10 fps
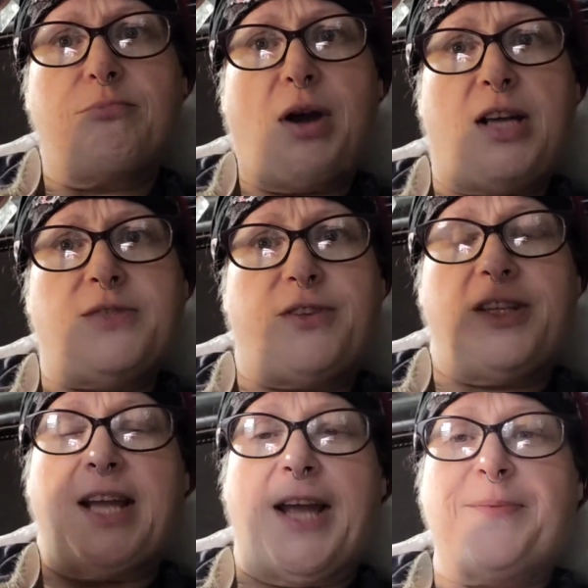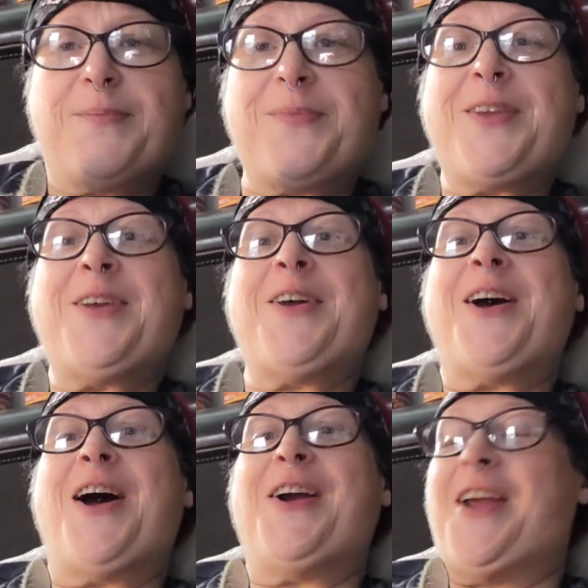prize for the day.
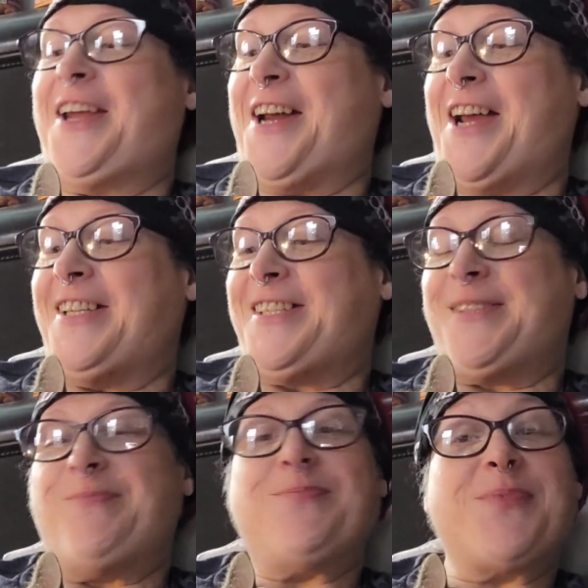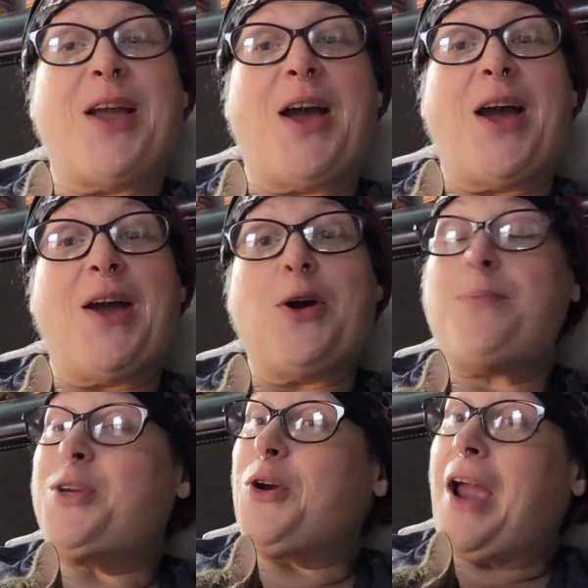All right, guys. I
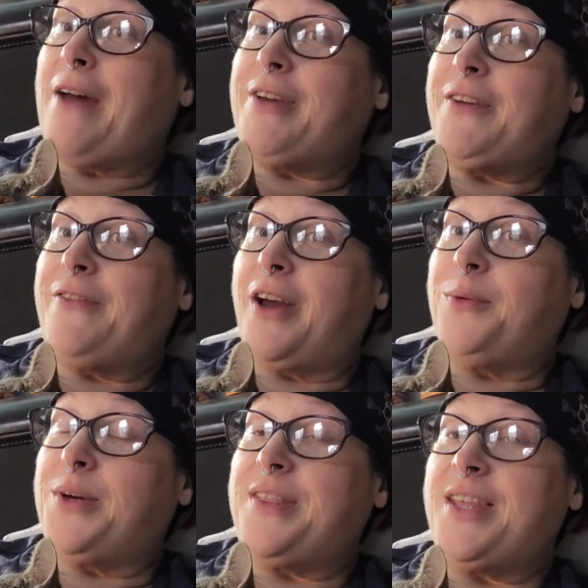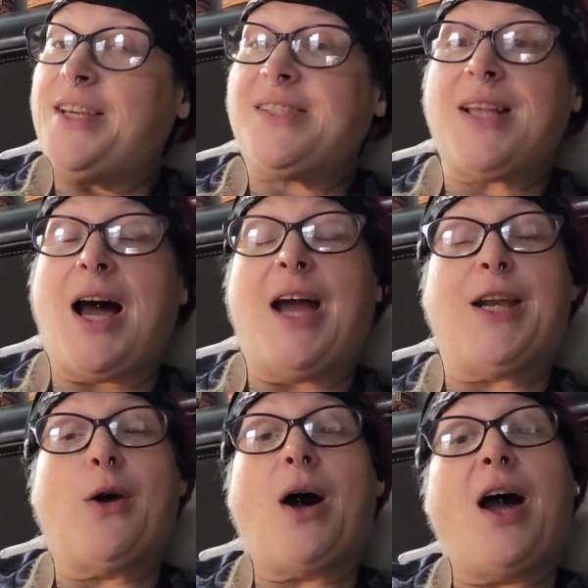hope you're having fun with this. I
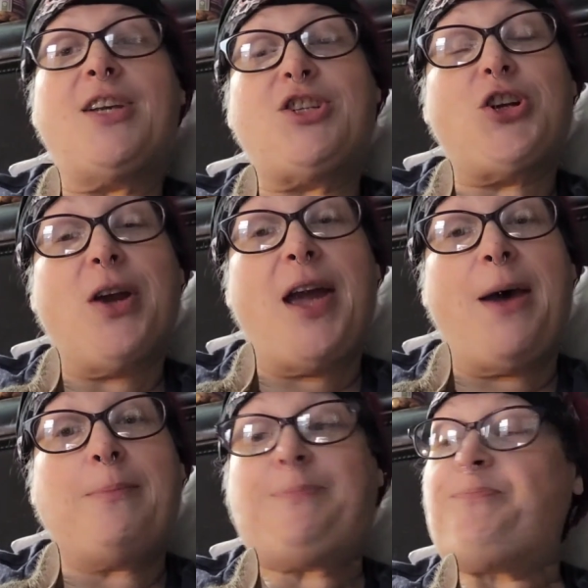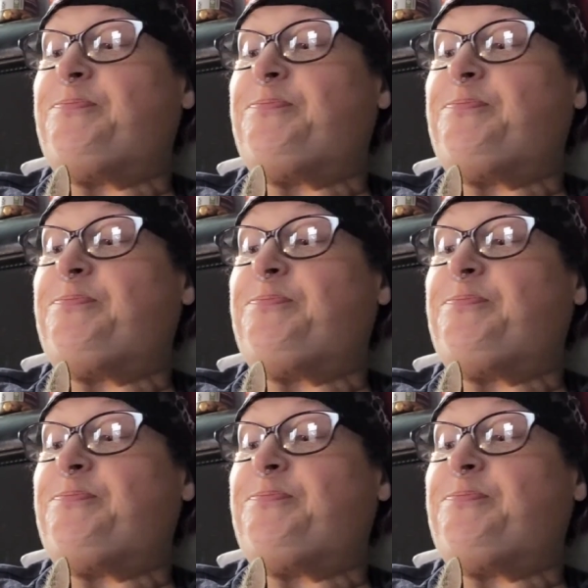know I sure am.